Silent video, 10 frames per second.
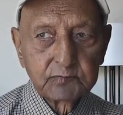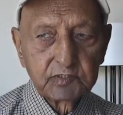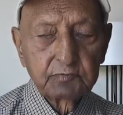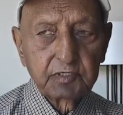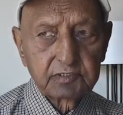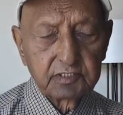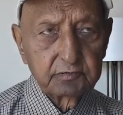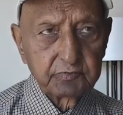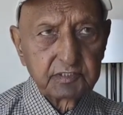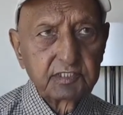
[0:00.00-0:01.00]
There was
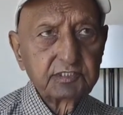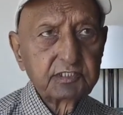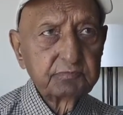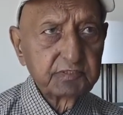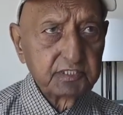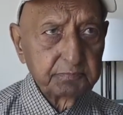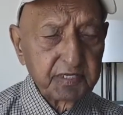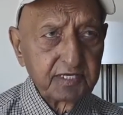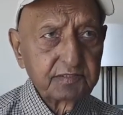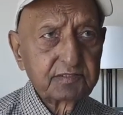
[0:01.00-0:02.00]
conversation with the
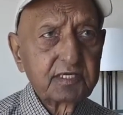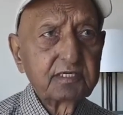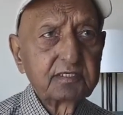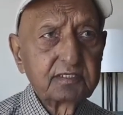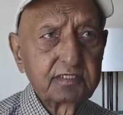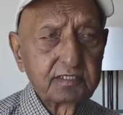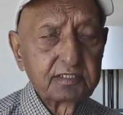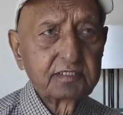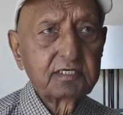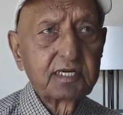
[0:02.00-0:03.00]
press and he
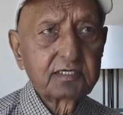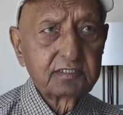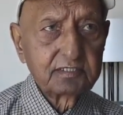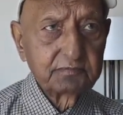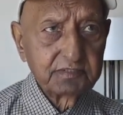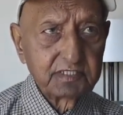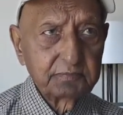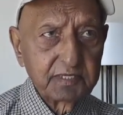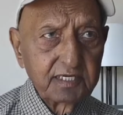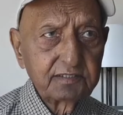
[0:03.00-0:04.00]
interacted with the
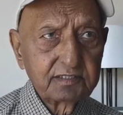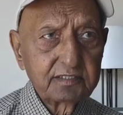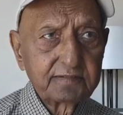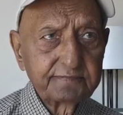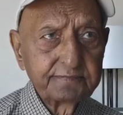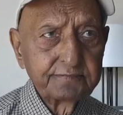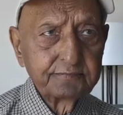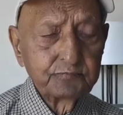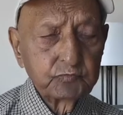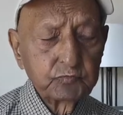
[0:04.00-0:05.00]
press.
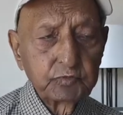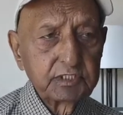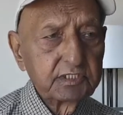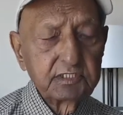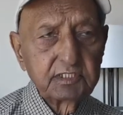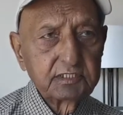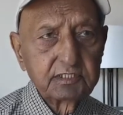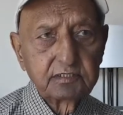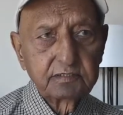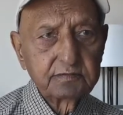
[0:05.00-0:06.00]
We didn't
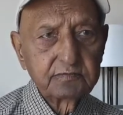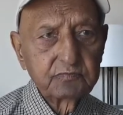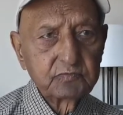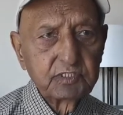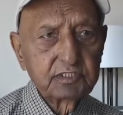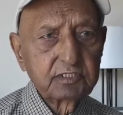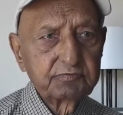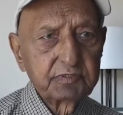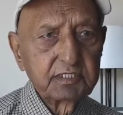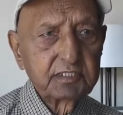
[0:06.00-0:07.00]

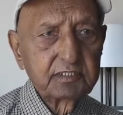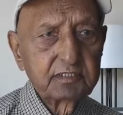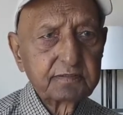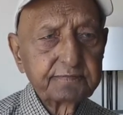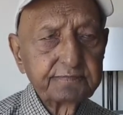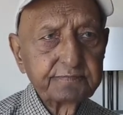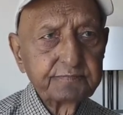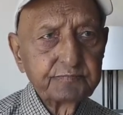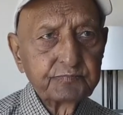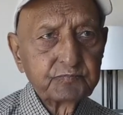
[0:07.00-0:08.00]
interfere
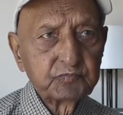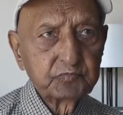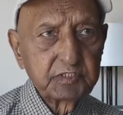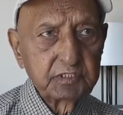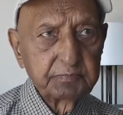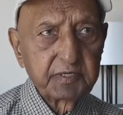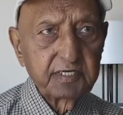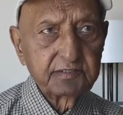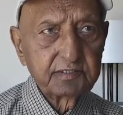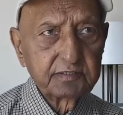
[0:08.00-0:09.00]
with the
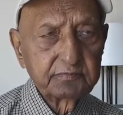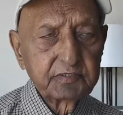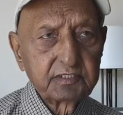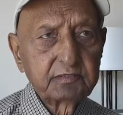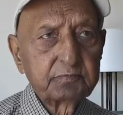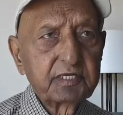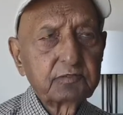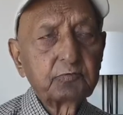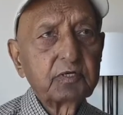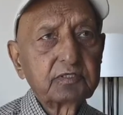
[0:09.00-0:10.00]
press because press
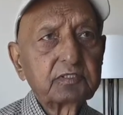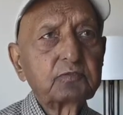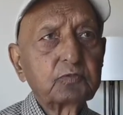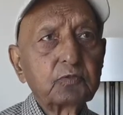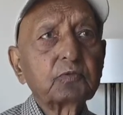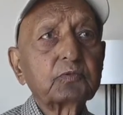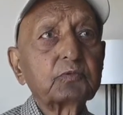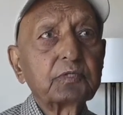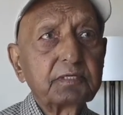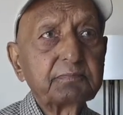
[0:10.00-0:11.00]
wanted to talk
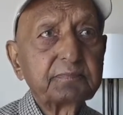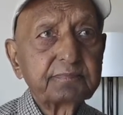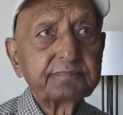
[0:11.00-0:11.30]
to him.